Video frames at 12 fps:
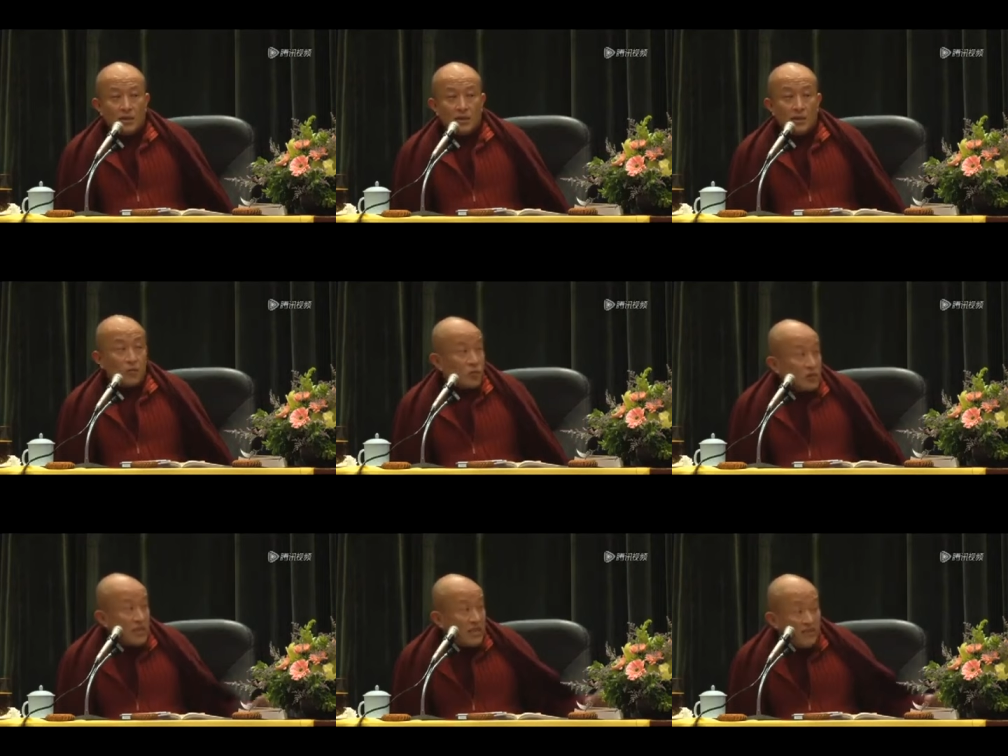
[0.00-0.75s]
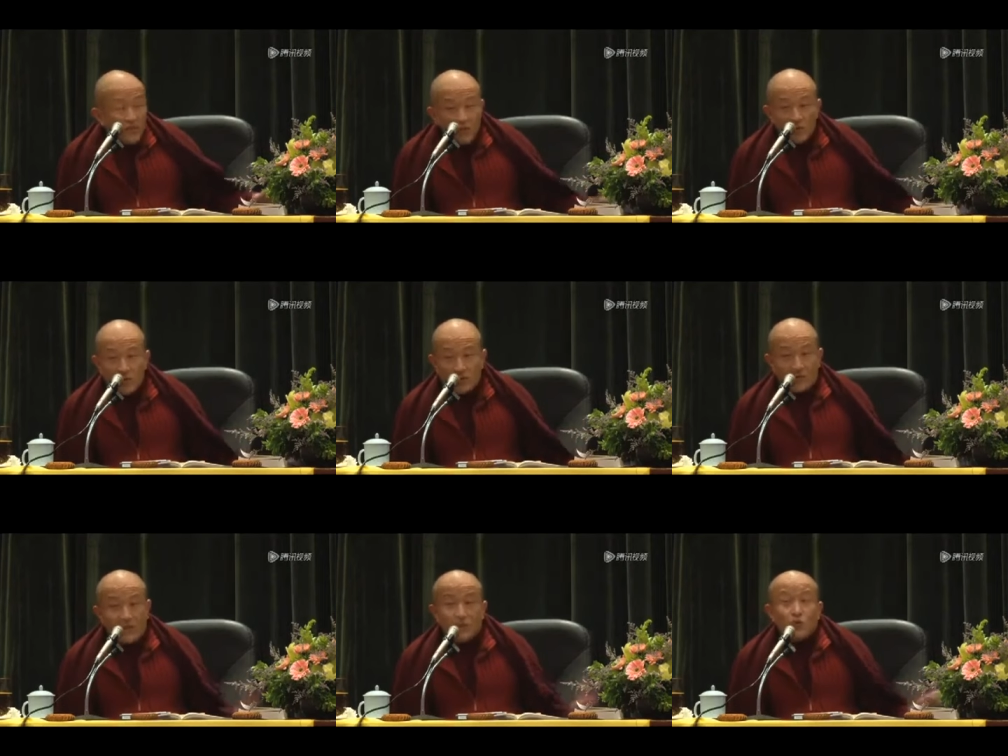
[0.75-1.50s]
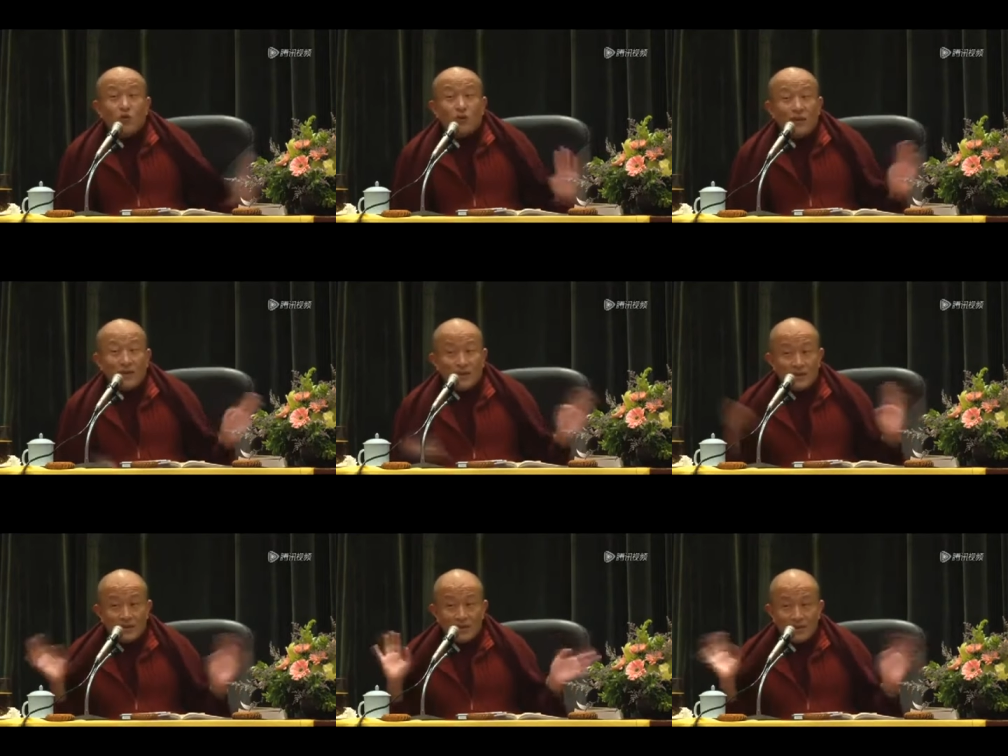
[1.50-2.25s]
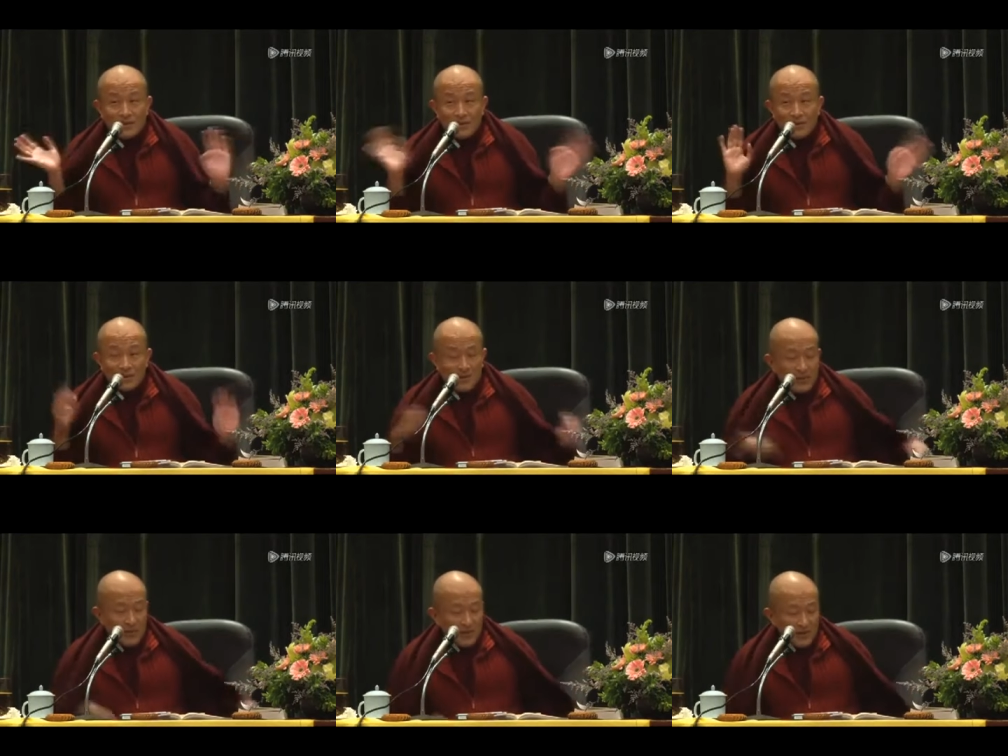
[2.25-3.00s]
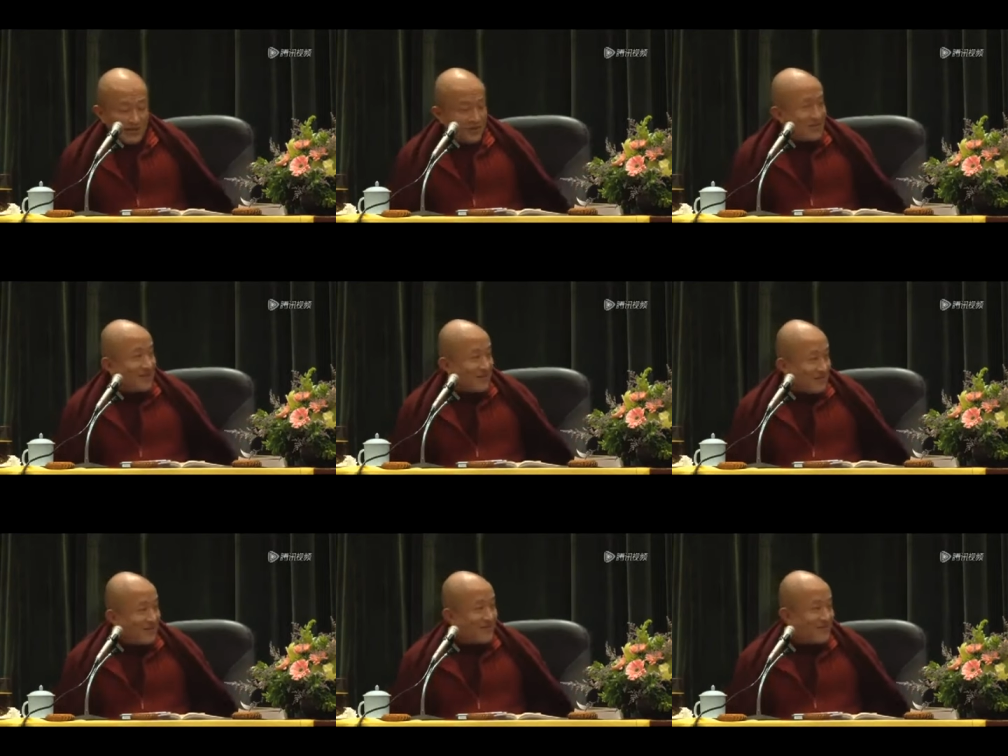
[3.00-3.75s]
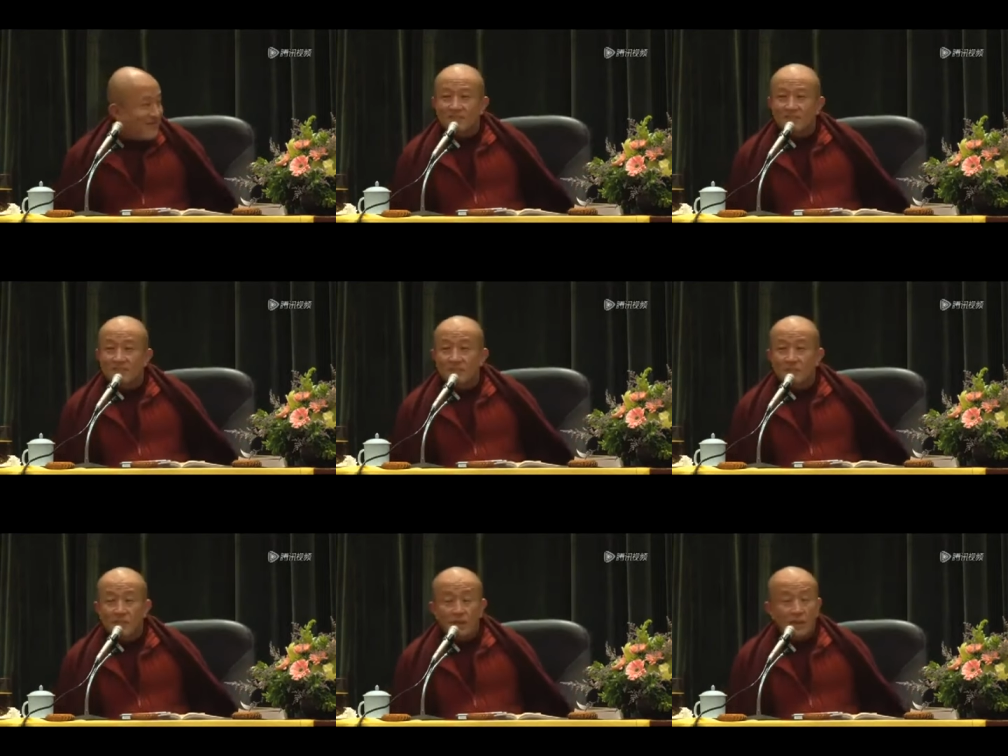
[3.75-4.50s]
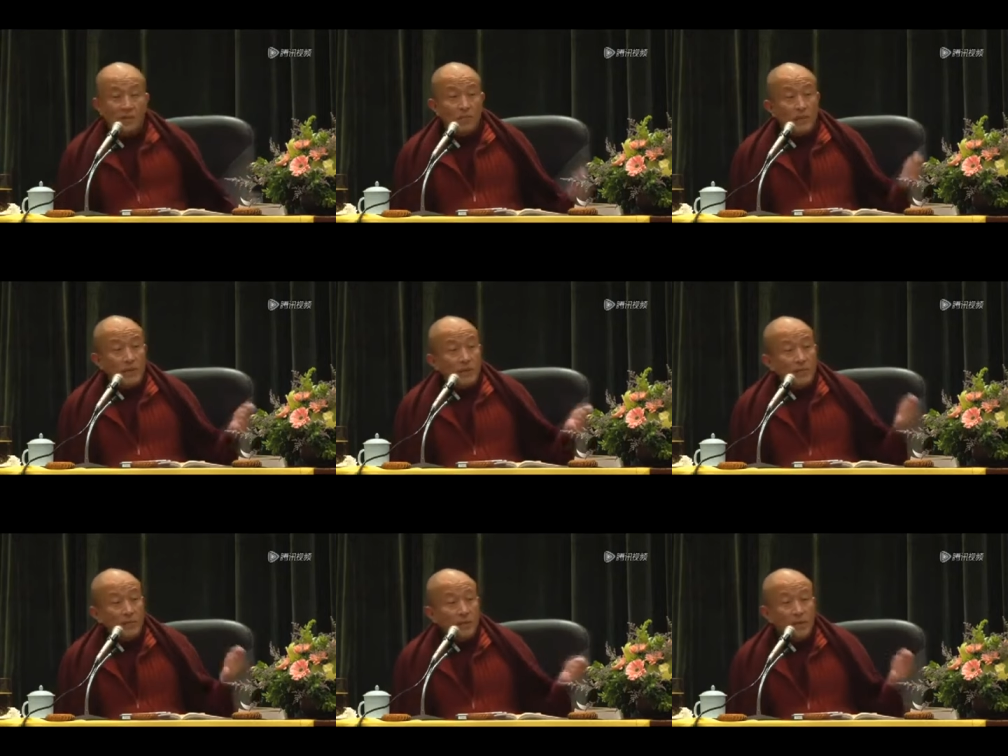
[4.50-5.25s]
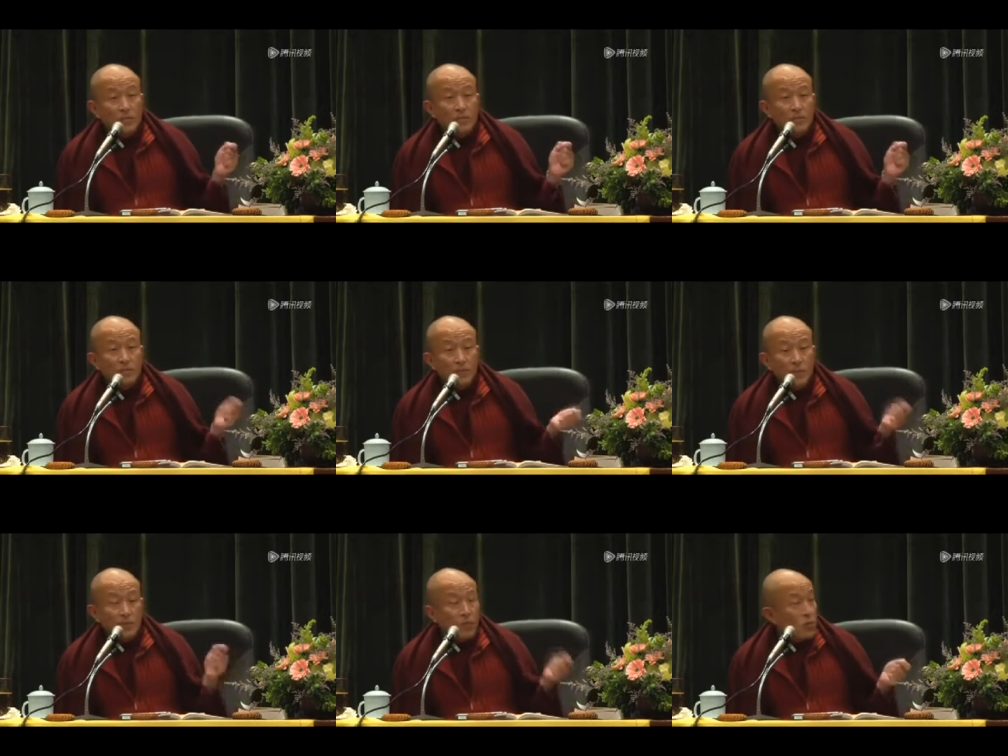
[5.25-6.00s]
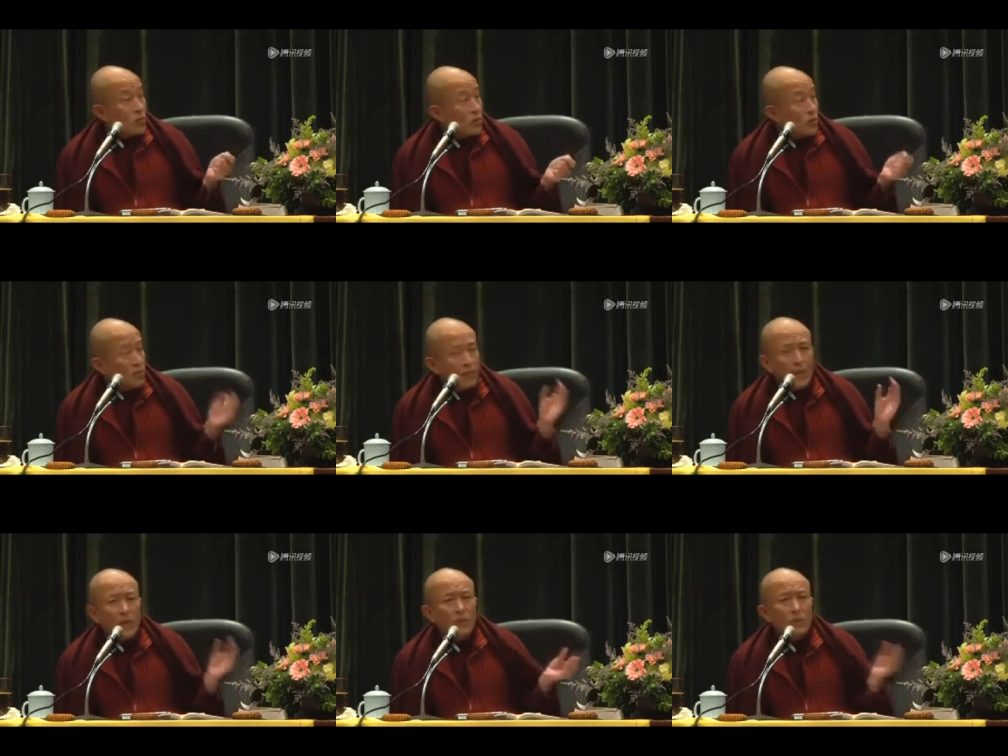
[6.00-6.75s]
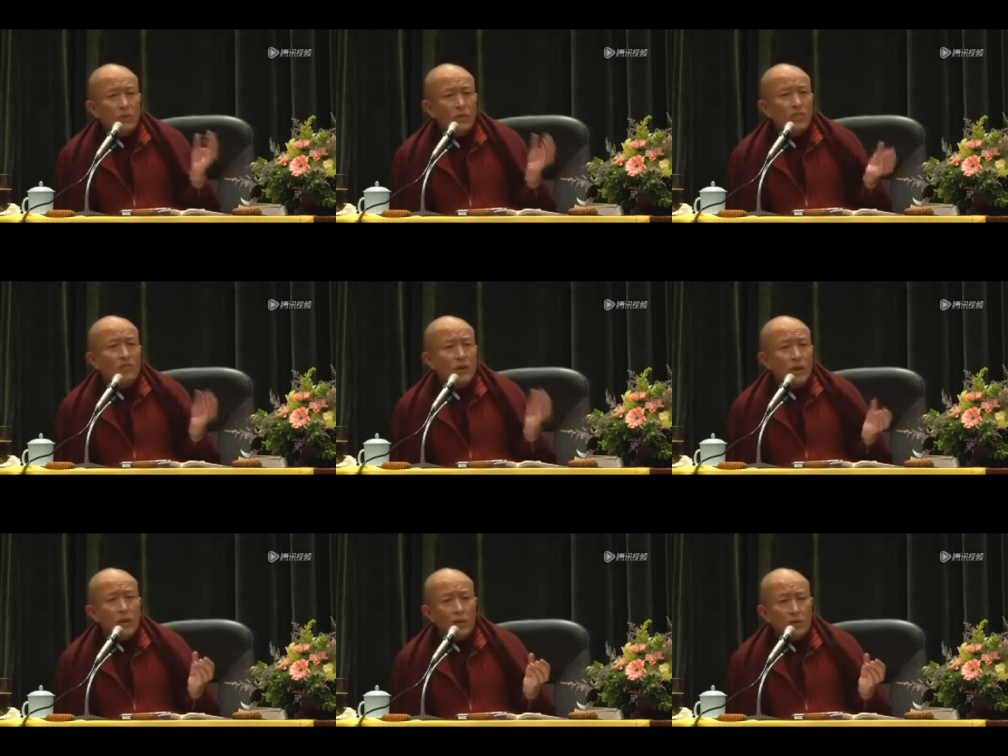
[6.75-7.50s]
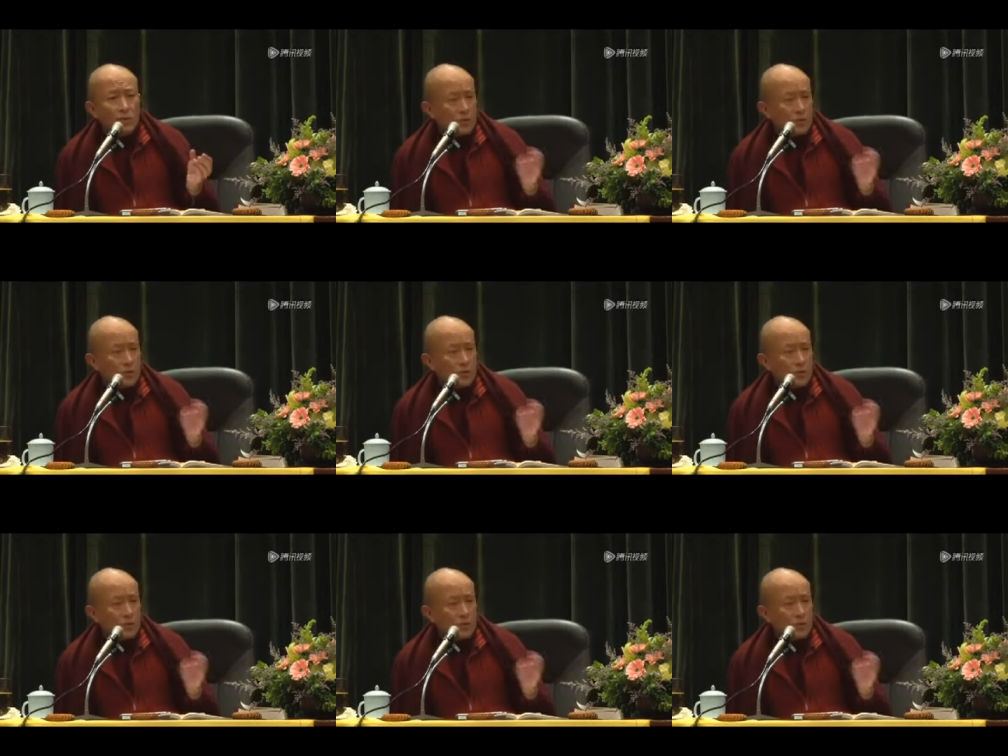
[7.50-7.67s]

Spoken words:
And quite influential, that's all I can say. Otherwise, bringing me the book called Power of Now.